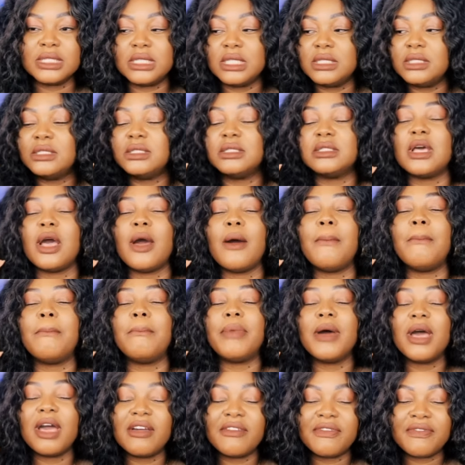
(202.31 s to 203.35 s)
This is a
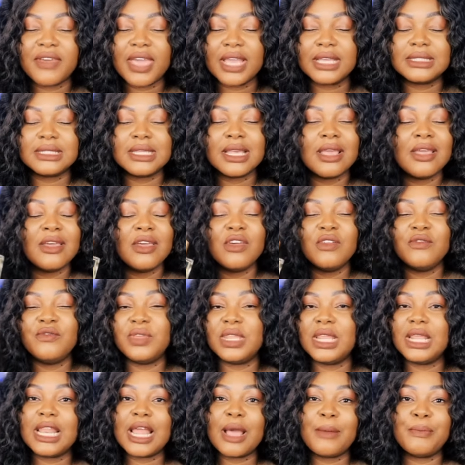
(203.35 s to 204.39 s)
perfect
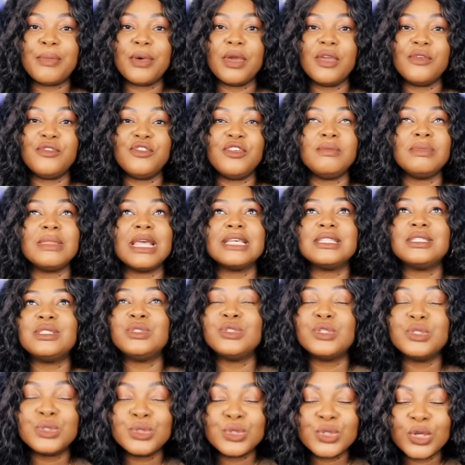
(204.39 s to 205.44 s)
vanilla perfume that's
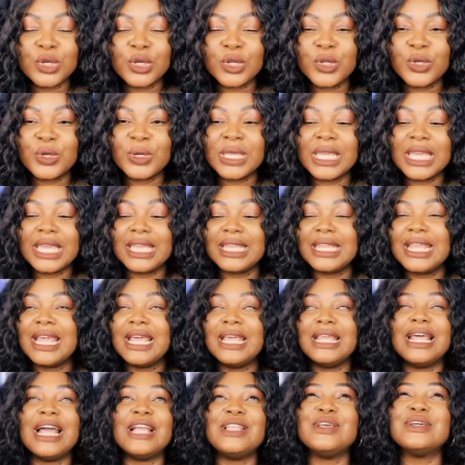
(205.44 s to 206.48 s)
not too cloying,
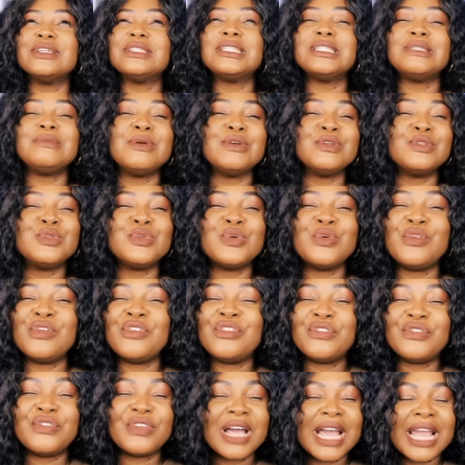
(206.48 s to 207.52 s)
that just smells so
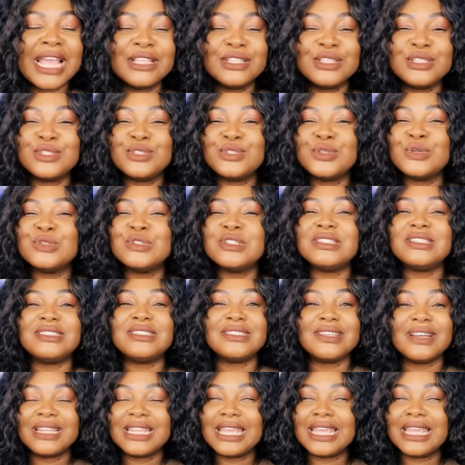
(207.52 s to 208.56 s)
refined, so
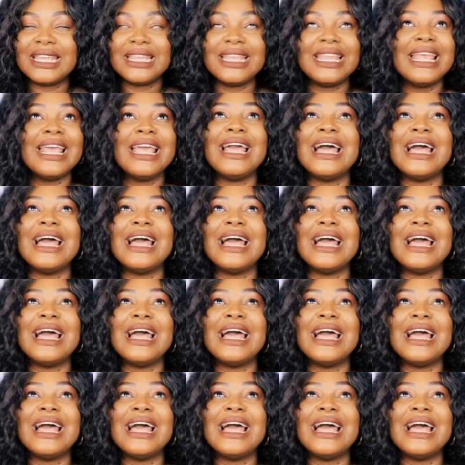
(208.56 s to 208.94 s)
stunning.